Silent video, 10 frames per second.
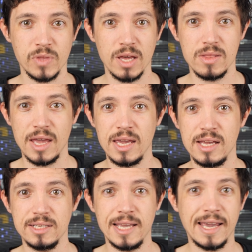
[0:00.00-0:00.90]

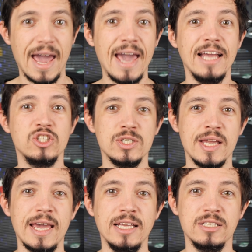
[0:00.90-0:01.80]
They take ages to
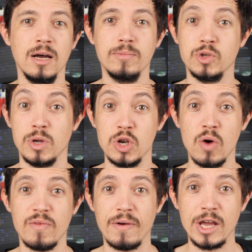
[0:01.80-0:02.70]
heat up to a
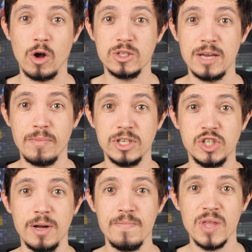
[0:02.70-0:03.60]
not very hot
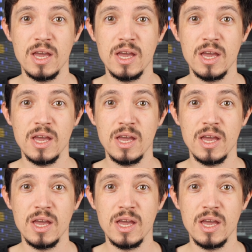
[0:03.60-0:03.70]
temperature.